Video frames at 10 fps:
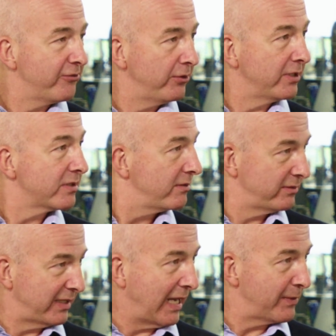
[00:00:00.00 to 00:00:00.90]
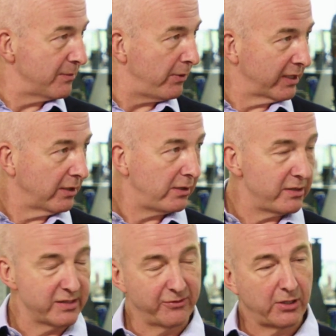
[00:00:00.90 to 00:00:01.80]
affluent, they're happy to buy
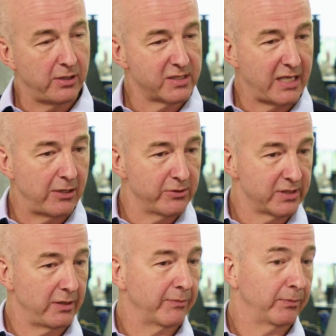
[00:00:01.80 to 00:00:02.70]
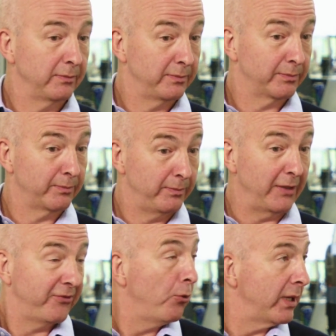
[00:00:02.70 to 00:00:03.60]
cars. If car sales are
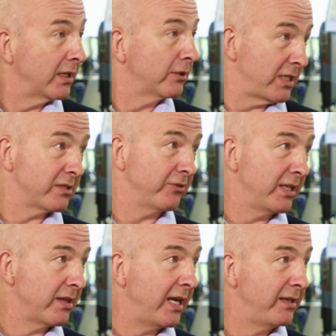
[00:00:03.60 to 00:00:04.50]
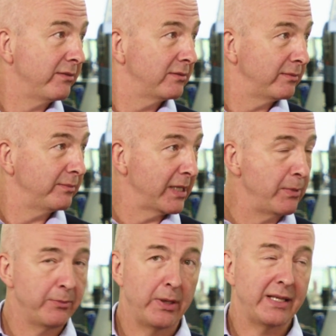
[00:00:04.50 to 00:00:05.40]
falling aggressively, then
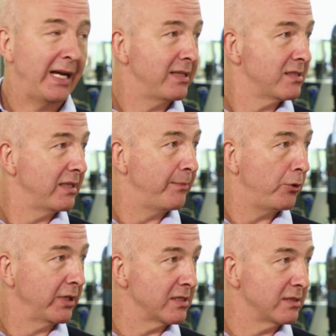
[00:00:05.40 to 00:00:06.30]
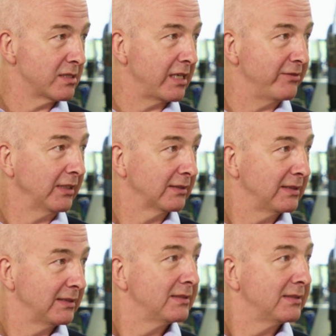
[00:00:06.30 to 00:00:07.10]
people are putting their hands in their pockets and saving.